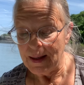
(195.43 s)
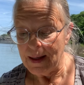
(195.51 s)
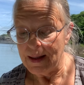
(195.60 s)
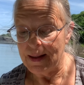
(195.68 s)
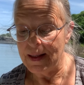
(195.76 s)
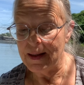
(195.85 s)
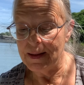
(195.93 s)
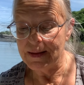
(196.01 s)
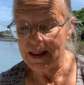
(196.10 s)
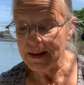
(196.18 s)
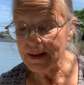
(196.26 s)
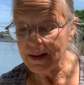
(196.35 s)
and he
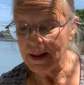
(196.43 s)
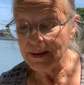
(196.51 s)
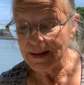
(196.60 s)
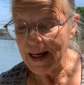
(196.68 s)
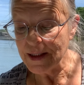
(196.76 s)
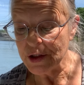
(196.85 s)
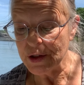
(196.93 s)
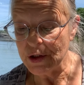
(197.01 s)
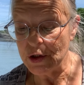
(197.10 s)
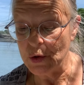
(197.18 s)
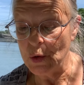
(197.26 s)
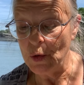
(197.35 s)
attended Elisha's
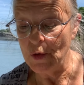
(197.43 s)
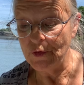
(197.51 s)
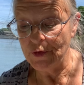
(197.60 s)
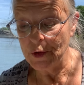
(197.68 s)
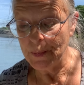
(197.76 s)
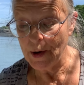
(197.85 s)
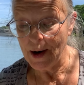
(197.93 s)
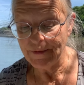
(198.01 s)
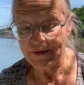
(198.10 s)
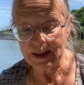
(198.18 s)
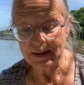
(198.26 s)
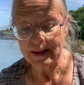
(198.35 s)
school for the
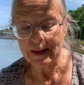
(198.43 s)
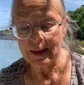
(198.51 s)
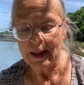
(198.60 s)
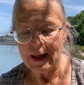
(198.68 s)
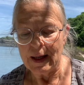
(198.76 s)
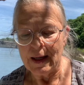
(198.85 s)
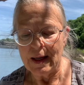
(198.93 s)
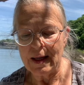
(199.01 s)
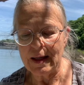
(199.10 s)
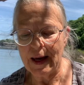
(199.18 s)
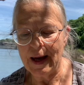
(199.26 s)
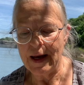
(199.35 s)
prophets.
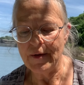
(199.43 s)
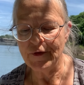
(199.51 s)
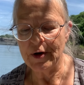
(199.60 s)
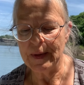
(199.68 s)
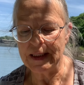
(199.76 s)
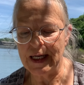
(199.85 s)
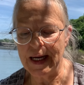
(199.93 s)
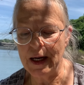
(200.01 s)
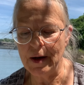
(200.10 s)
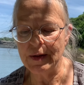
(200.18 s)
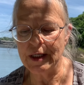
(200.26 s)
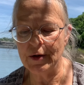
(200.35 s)
He came from a
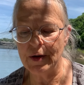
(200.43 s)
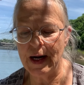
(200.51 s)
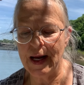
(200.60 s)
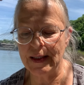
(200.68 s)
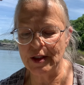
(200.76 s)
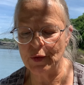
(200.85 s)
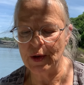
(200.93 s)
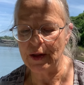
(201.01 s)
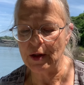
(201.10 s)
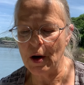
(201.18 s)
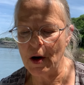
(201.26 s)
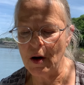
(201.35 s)
town near
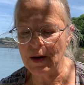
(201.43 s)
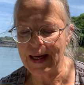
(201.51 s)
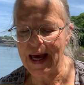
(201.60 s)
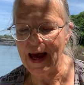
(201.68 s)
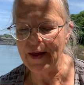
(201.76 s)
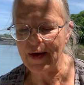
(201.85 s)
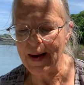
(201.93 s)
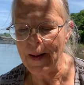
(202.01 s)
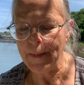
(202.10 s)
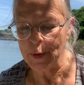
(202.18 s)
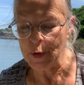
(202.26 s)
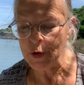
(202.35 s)
Nazareth called Gath
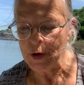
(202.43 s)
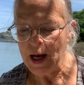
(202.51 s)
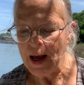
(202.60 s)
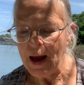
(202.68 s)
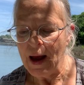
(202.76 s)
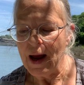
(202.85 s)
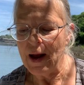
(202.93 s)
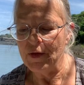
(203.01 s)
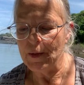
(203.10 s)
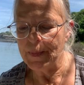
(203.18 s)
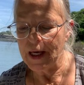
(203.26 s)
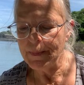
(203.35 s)
Hepher, and
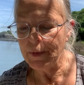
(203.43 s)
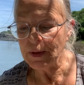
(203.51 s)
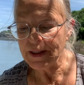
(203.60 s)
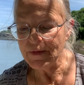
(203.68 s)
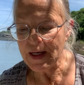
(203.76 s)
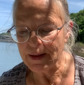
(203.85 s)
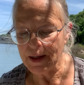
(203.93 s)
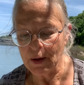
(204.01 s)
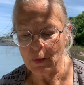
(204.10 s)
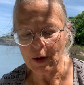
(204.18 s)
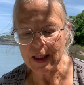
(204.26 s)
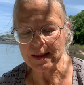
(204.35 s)
the people living there
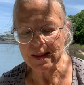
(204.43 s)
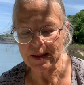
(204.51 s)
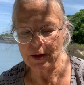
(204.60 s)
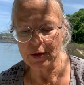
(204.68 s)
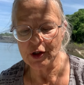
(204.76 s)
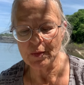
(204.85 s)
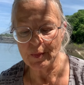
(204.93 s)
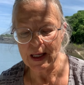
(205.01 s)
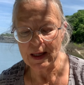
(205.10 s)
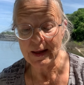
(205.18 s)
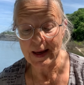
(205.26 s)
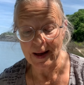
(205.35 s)
were considered to
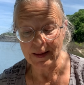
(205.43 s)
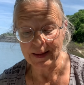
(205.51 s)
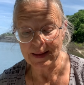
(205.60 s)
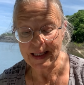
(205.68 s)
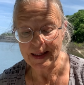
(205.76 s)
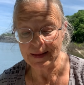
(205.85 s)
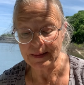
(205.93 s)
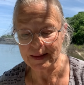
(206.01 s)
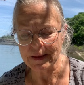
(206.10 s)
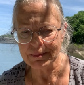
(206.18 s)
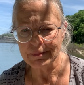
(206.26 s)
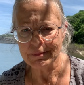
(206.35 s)
be
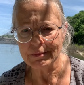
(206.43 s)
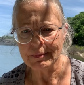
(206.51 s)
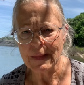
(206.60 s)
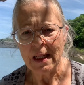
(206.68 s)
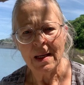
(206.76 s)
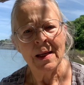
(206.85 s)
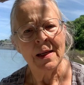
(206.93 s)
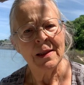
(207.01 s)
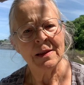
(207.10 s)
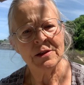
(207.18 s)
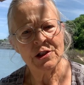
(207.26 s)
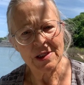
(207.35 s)
Galileans.
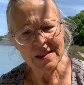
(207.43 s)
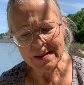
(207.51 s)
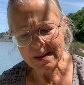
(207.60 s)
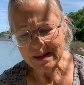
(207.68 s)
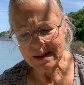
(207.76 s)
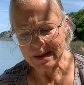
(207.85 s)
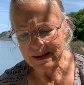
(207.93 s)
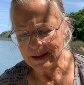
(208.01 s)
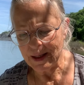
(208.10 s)
In Jesus'